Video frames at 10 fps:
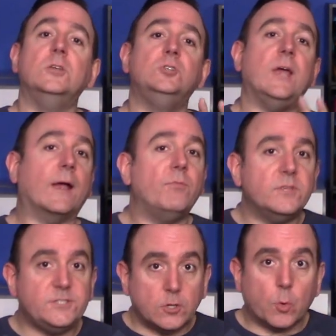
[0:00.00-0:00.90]
check out
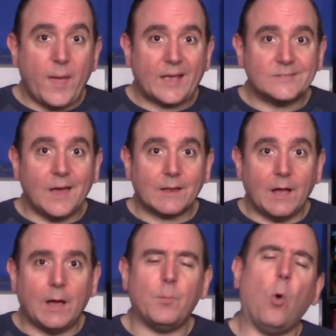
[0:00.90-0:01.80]
thezeropack.com,